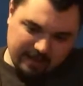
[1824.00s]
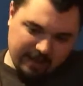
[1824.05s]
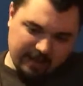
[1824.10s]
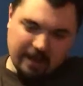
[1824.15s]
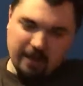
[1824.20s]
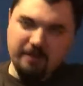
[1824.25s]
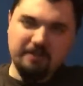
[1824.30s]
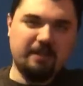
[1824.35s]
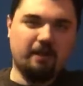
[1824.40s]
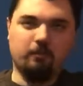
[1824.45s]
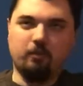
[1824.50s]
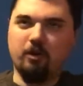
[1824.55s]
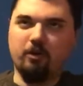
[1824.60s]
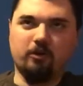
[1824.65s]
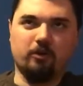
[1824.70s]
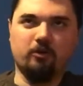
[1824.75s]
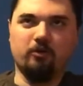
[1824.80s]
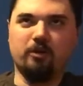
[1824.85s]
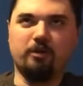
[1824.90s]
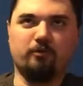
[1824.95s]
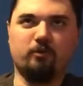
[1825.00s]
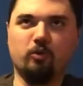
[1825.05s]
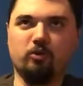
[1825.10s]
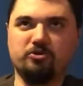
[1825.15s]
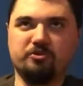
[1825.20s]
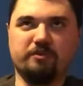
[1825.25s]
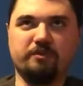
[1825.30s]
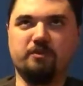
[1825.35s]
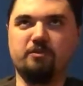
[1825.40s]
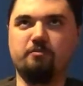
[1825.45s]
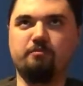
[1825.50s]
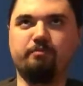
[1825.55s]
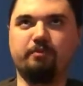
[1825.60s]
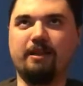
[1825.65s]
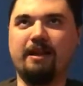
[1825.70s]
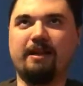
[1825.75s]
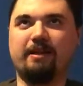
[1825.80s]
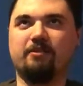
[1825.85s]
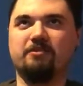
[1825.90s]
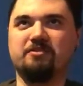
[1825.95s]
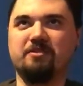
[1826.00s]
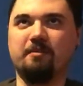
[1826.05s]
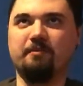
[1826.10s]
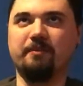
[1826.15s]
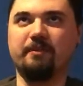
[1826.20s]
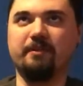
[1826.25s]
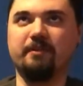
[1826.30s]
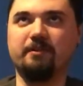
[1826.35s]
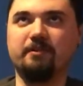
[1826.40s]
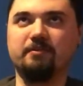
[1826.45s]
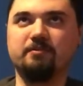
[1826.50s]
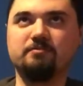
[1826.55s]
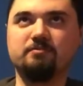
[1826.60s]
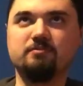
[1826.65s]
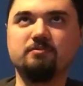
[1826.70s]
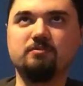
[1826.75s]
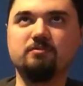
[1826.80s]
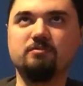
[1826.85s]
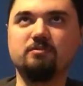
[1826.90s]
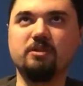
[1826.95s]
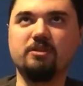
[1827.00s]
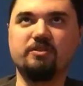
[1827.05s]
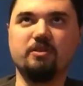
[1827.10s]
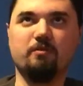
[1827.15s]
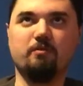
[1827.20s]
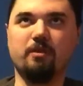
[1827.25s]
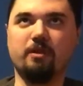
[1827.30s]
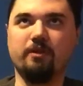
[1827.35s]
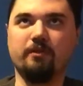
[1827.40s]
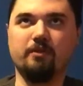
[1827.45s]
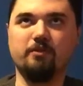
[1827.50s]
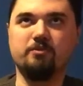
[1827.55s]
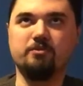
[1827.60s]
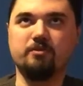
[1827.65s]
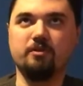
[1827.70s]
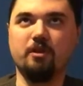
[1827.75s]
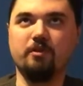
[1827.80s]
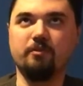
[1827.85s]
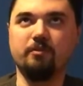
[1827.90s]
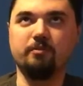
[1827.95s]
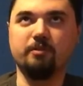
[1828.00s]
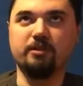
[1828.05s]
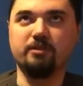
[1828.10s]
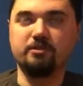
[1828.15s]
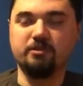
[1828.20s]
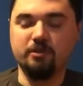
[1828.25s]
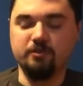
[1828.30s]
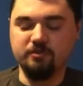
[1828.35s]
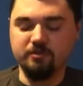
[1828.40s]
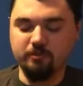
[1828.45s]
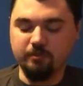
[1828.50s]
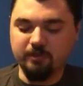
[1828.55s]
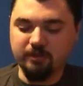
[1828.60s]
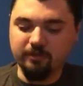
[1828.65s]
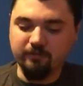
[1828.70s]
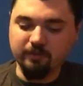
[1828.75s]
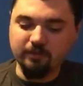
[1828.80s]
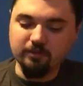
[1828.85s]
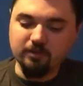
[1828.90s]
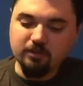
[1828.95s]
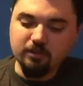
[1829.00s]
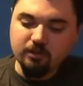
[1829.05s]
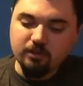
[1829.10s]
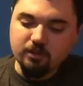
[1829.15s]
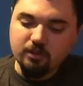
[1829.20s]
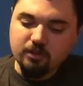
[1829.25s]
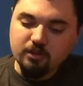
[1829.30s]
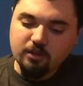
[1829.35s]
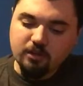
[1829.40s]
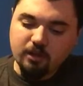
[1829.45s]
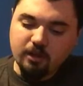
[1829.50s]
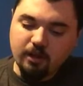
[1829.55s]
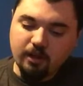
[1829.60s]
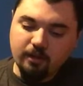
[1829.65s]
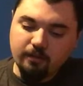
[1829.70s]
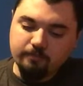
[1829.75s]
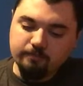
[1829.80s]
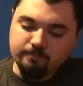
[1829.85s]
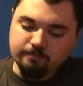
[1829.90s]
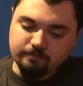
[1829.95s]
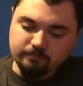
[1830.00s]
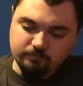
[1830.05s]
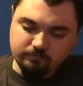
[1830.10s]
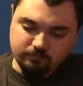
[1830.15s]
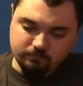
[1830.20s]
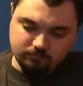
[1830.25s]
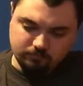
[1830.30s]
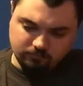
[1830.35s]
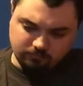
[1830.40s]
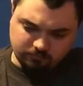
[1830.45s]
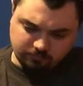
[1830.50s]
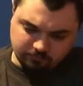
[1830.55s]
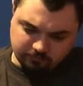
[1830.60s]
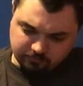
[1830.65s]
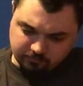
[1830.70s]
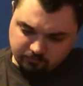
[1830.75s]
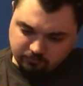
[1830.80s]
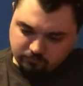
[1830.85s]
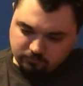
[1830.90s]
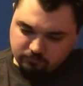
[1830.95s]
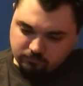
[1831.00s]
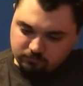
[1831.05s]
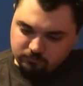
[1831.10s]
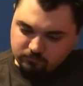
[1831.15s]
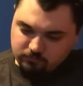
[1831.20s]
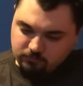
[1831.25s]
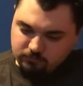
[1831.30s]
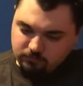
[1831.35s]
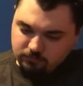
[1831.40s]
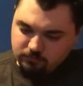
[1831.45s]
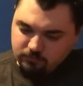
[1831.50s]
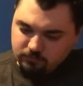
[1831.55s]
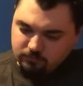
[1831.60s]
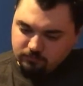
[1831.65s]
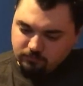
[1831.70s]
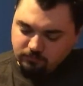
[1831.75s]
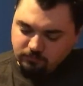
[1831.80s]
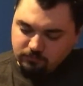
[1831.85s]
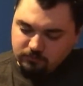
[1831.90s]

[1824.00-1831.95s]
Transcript: And now, isn't that one girl on Orange is the New Black or something? I think it's on one of those overplayed shows or whatever. Shows I don't um, watch, The only know because Bill and Ted, yes.